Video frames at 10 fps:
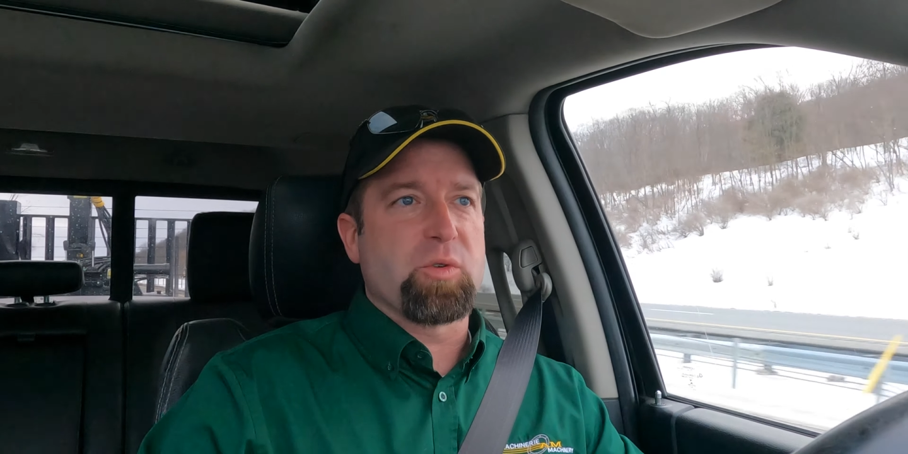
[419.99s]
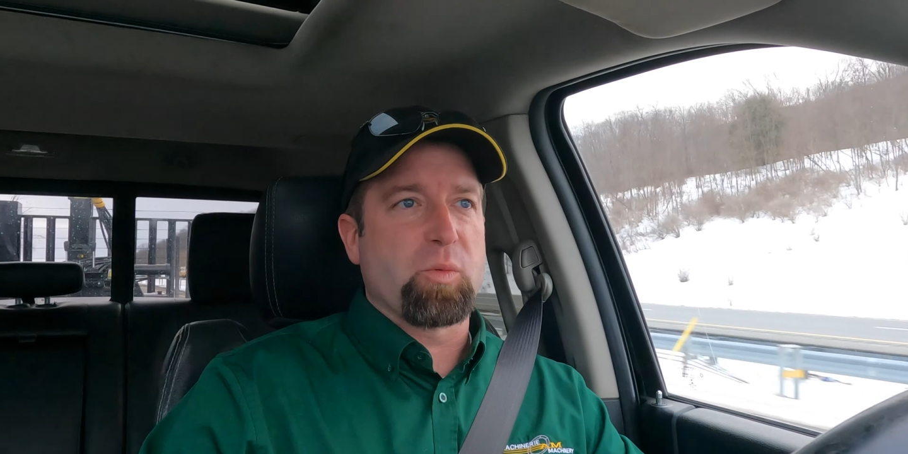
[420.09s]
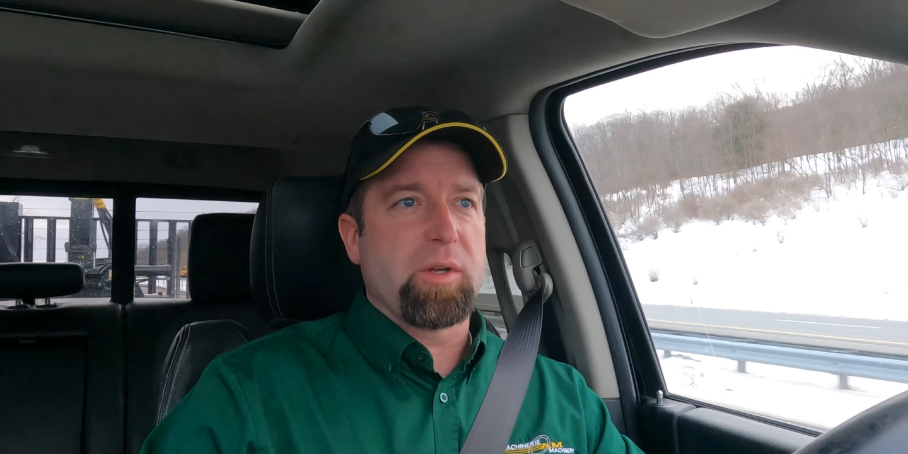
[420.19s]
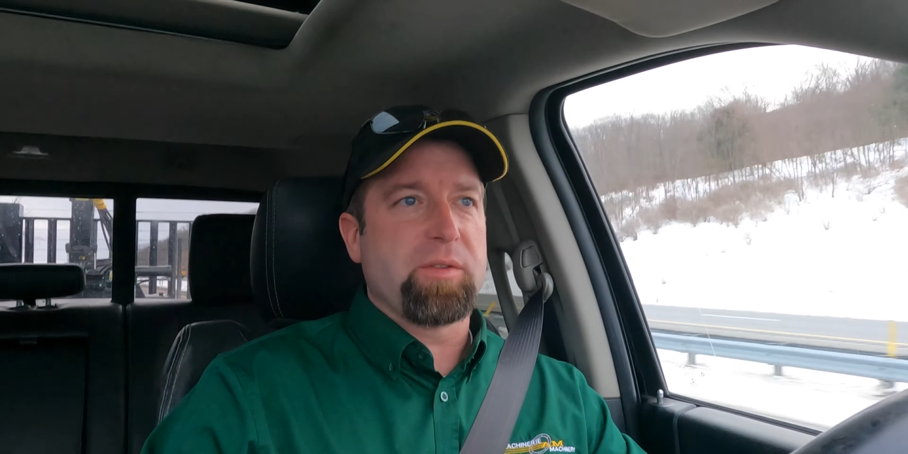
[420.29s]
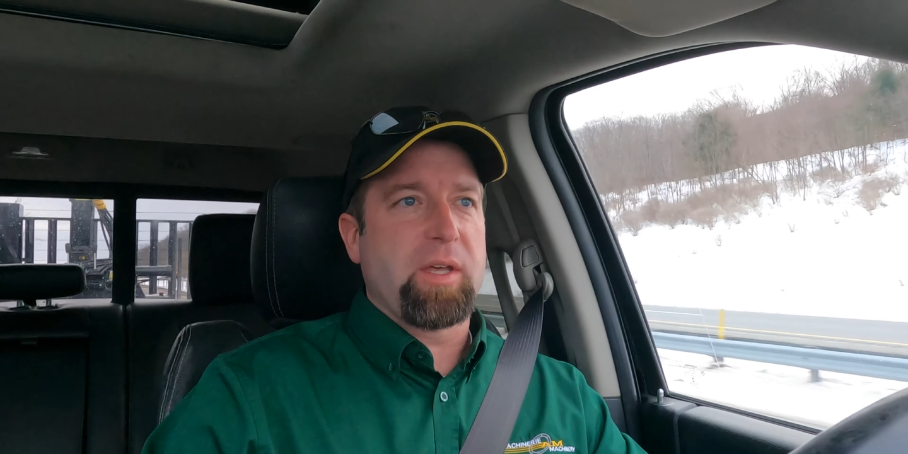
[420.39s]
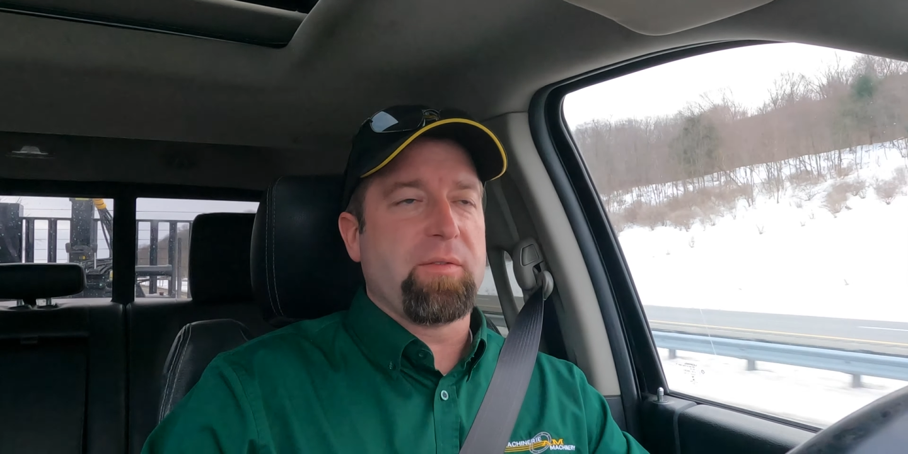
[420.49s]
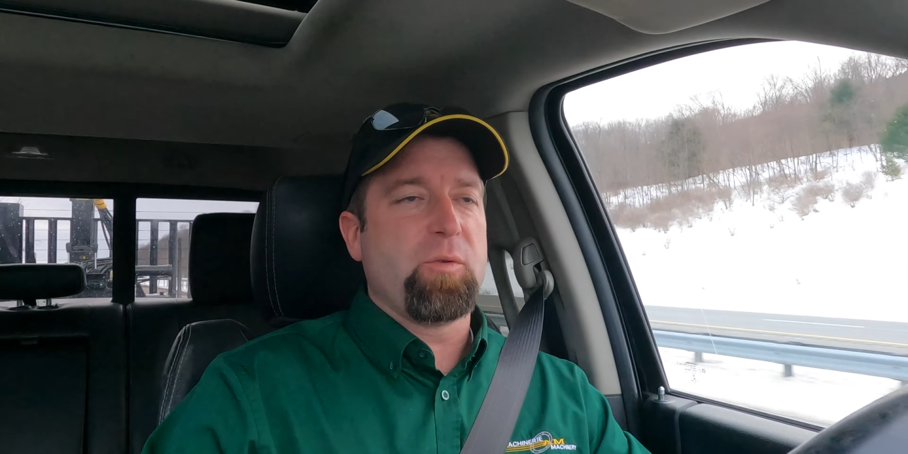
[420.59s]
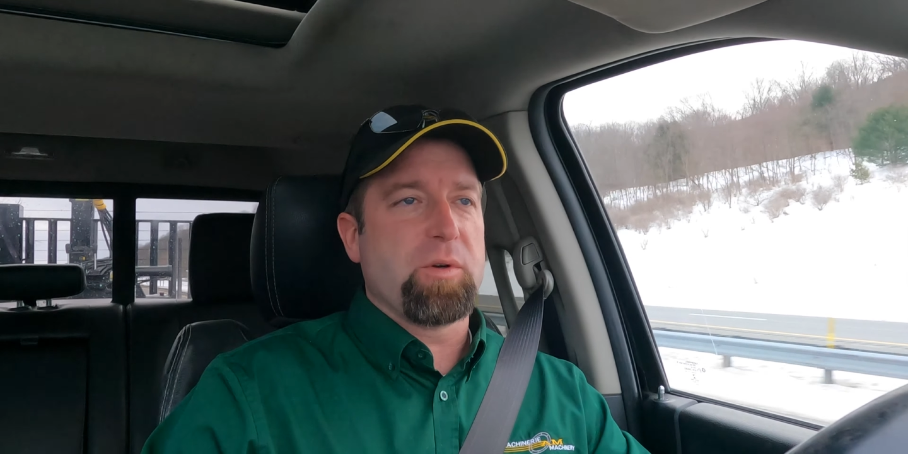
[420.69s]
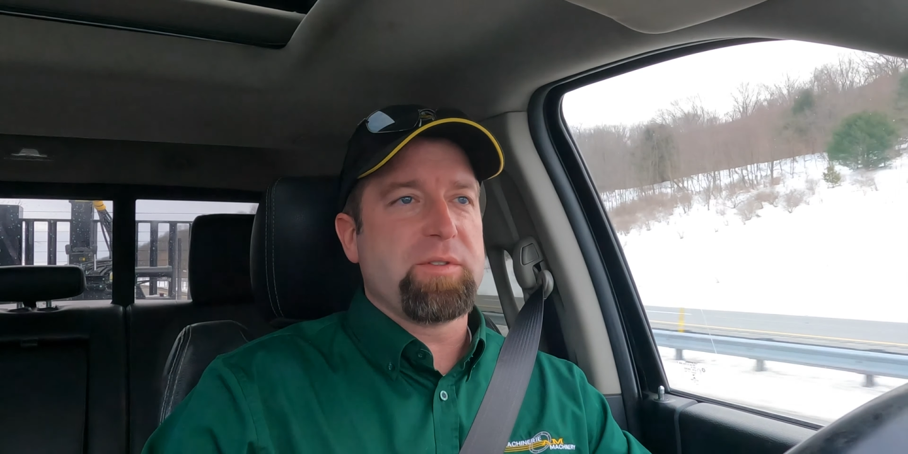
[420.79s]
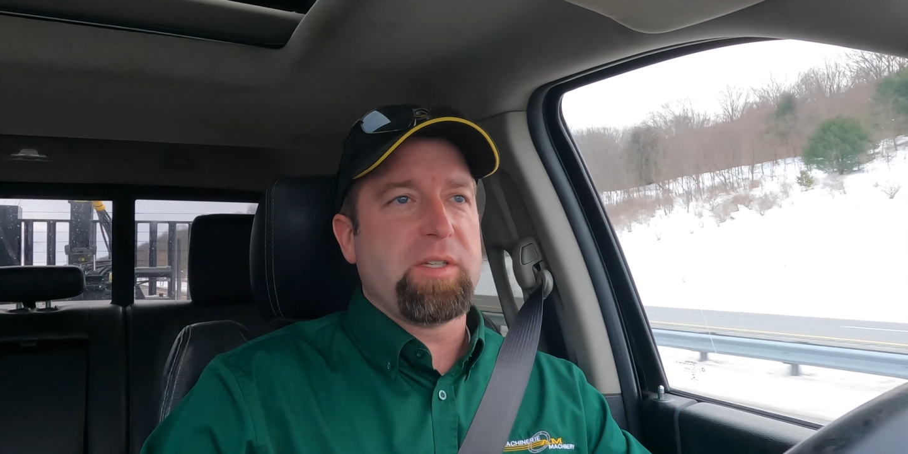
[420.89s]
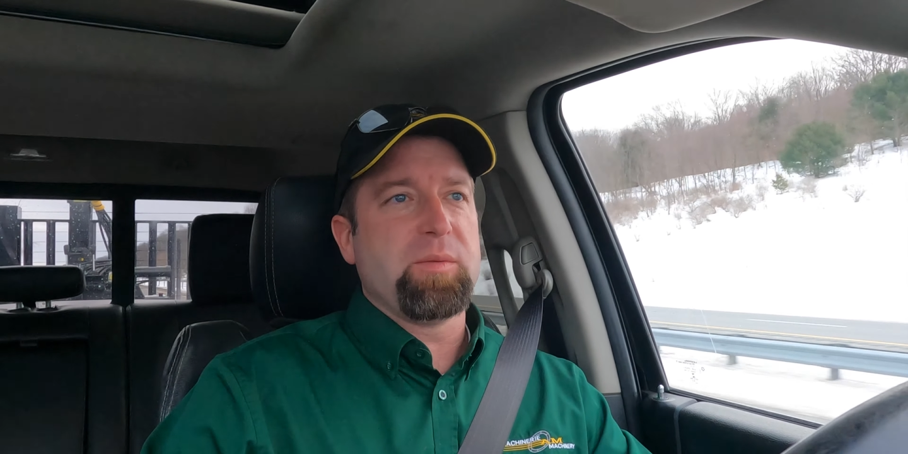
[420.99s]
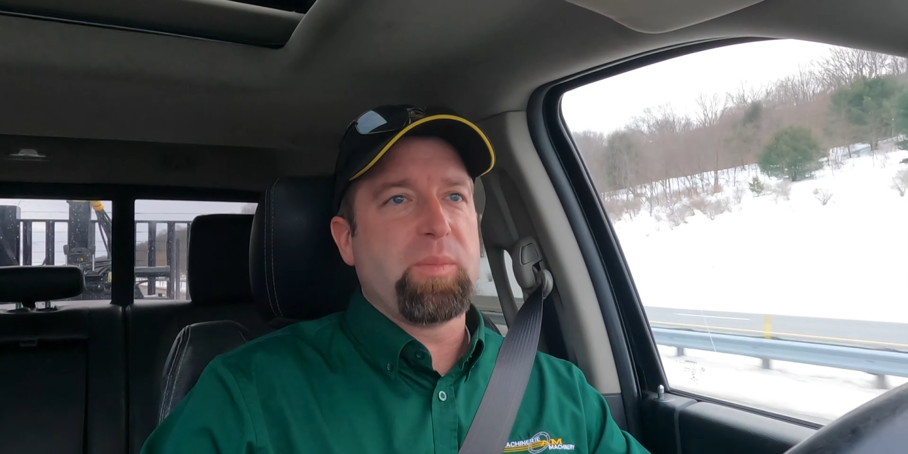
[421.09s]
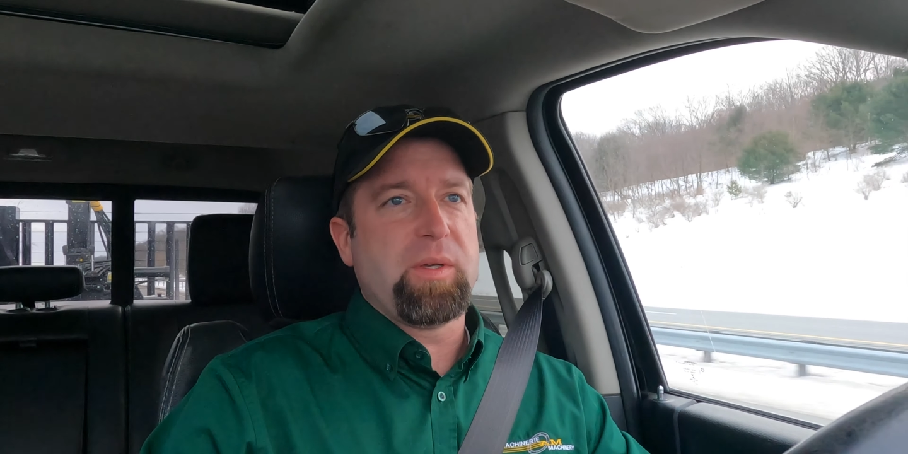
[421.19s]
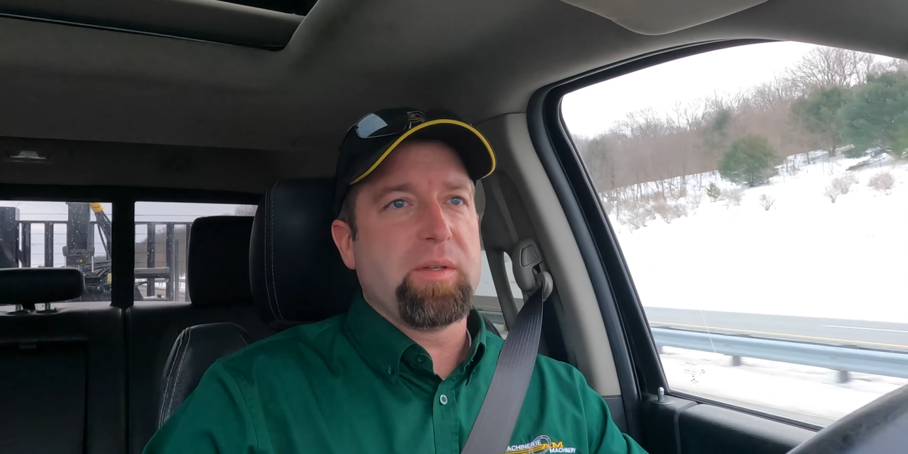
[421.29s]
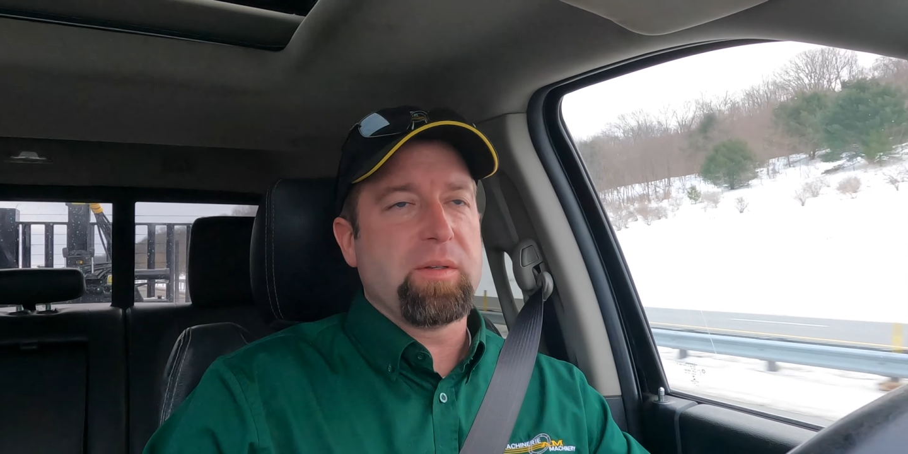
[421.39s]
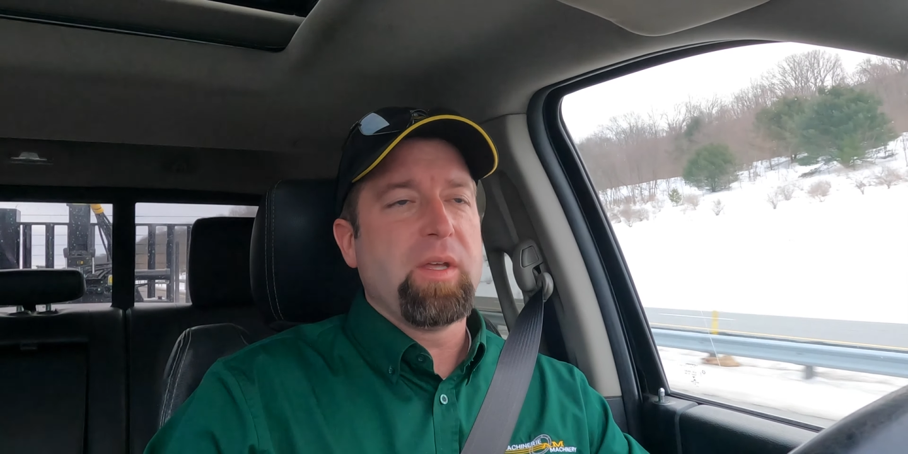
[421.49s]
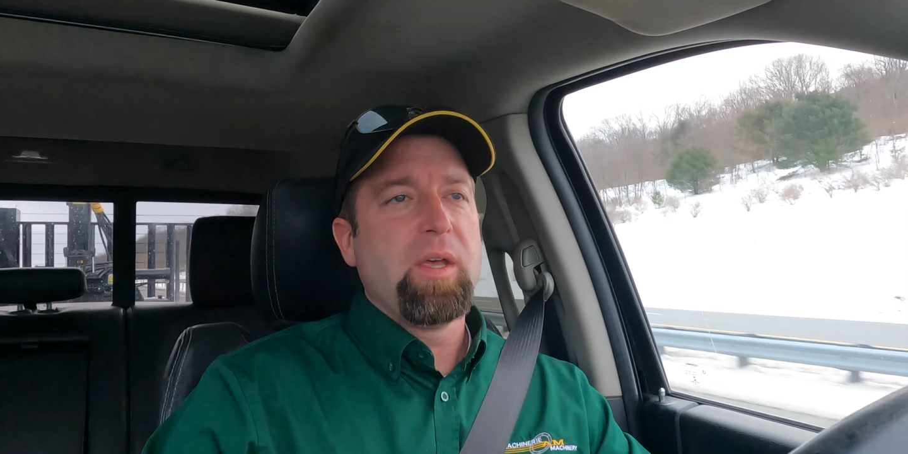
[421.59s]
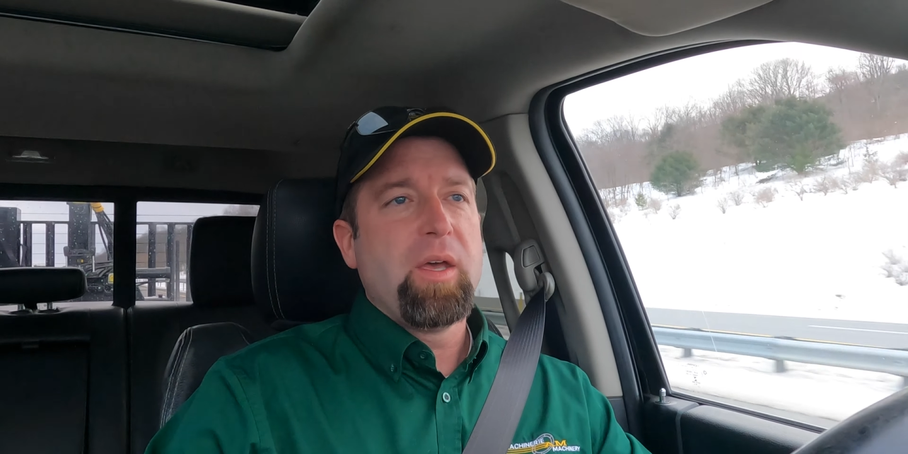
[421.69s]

to run that 14-pin.